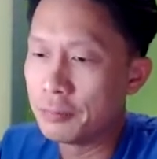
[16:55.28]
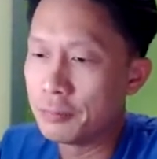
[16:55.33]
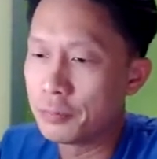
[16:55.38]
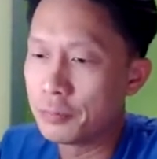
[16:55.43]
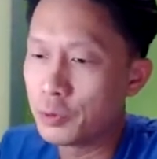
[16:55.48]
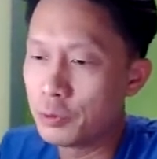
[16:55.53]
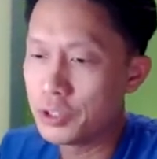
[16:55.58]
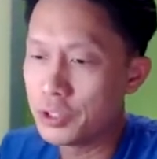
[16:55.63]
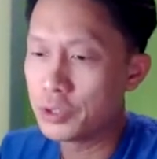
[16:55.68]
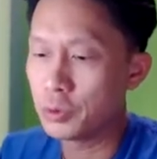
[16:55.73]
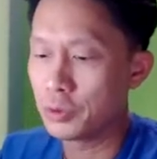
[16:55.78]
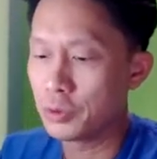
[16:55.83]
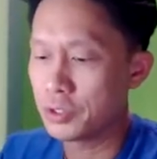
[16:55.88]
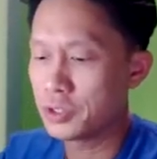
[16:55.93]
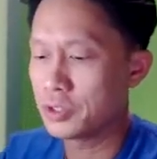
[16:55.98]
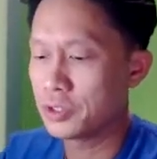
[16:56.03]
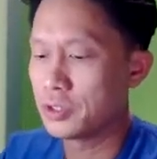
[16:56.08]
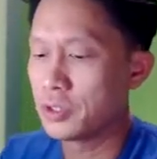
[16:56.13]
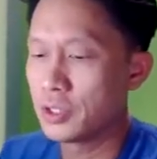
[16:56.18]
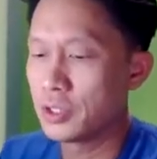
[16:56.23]

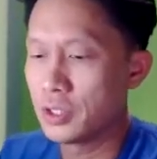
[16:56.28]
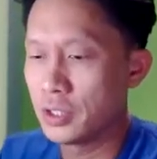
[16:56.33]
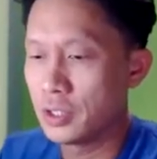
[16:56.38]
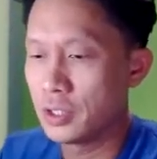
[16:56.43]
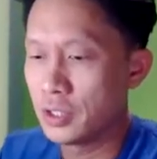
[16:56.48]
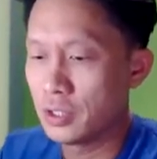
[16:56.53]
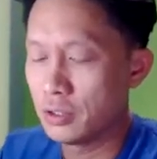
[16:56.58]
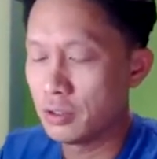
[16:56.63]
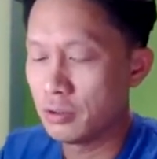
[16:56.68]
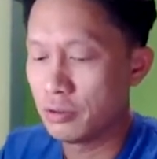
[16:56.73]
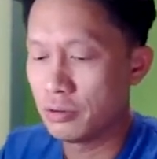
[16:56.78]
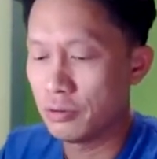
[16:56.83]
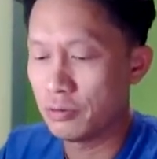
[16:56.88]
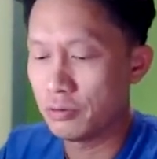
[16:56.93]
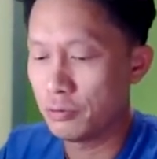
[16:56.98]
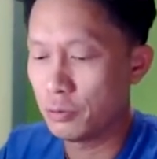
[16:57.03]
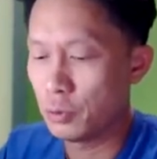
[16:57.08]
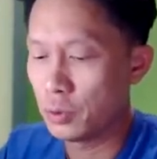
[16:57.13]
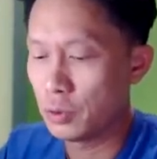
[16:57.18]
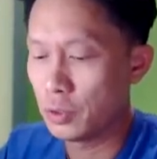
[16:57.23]
resource
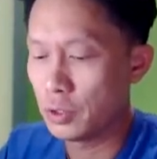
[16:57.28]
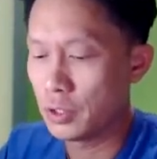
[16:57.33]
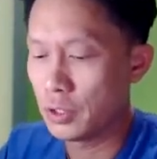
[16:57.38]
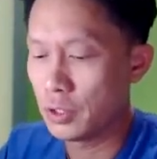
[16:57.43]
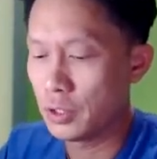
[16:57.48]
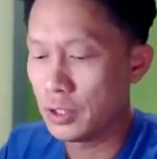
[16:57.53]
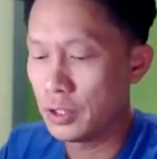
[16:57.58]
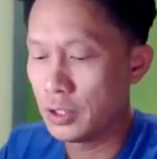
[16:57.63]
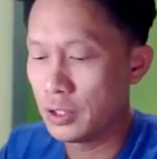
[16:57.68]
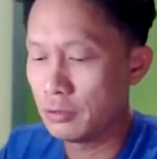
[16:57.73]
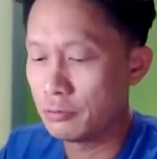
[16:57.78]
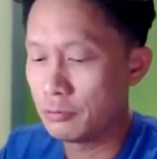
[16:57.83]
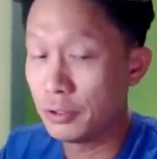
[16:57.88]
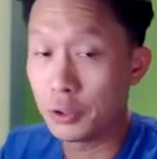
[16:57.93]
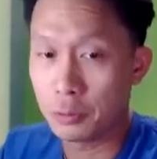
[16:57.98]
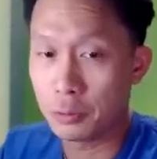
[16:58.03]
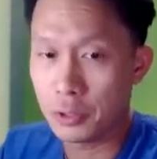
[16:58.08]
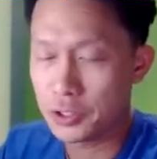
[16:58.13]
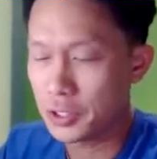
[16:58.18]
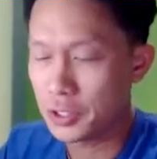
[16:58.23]
for Flutter
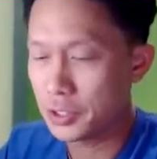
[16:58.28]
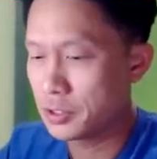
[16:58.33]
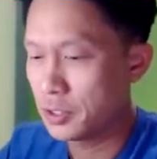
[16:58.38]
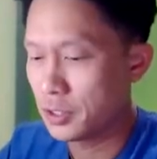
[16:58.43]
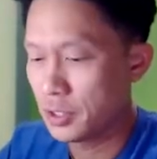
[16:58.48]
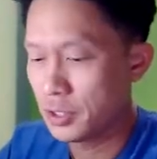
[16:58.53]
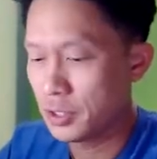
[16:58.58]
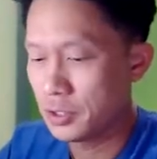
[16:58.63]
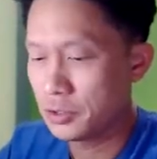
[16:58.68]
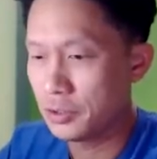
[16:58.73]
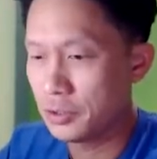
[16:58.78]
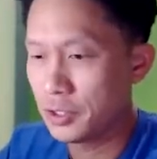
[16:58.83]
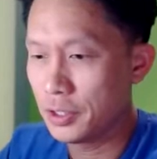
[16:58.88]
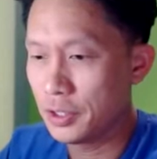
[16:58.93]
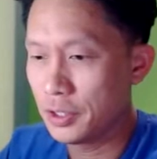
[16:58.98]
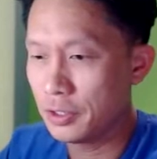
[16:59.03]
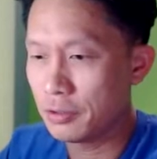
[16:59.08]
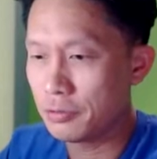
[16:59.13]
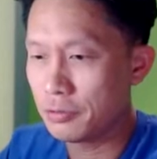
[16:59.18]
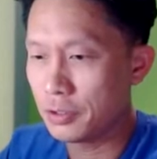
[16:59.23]
projects. So
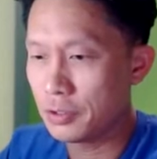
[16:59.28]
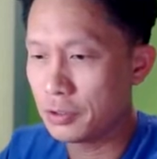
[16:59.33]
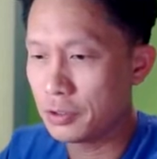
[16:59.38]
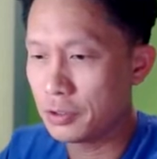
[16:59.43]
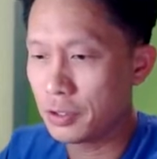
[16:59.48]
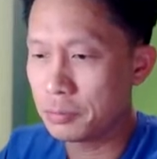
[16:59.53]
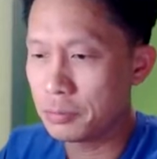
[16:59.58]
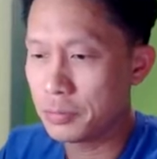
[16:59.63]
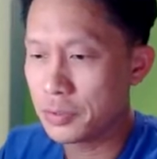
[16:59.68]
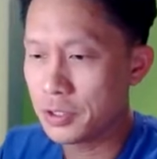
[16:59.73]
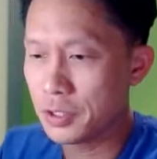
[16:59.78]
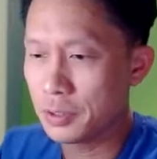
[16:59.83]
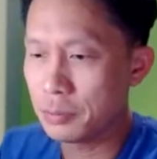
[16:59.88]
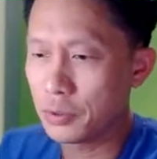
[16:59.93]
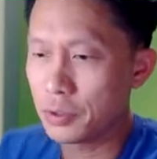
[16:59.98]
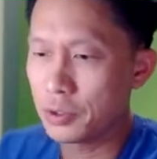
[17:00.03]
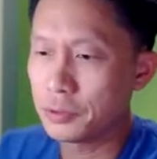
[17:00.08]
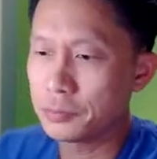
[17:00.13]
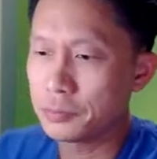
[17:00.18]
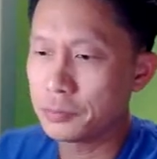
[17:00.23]
here, if I look up
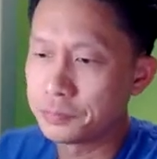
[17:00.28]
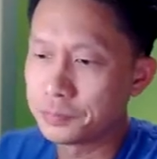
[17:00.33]
Sendbird,